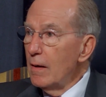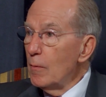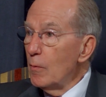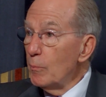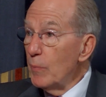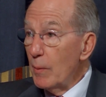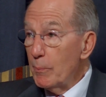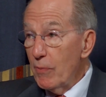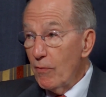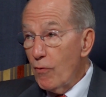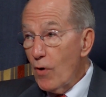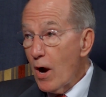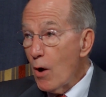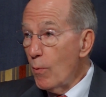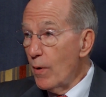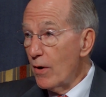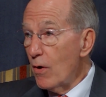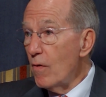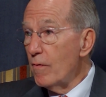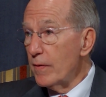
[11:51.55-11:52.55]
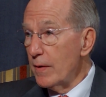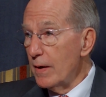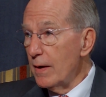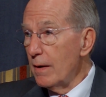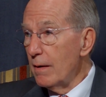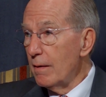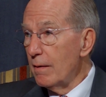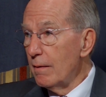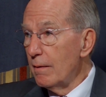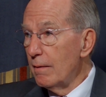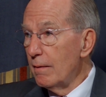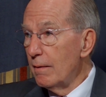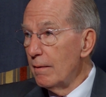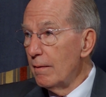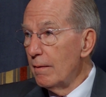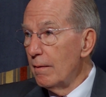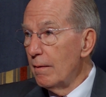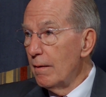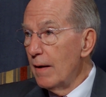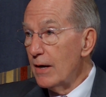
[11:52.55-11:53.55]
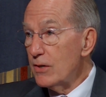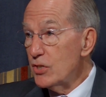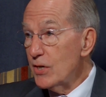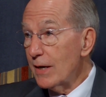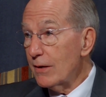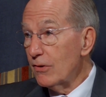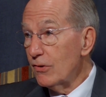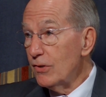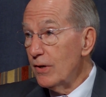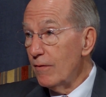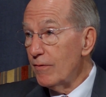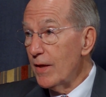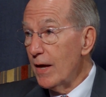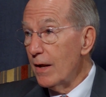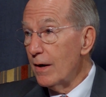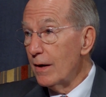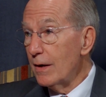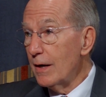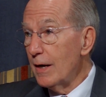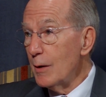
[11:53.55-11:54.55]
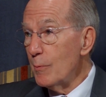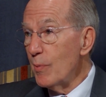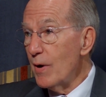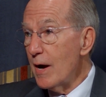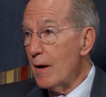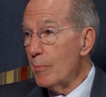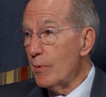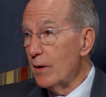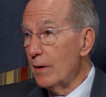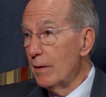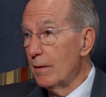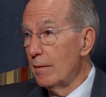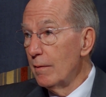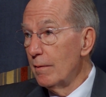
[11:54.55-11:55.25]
But before I went over there, I checked to see if they had unclaimed property.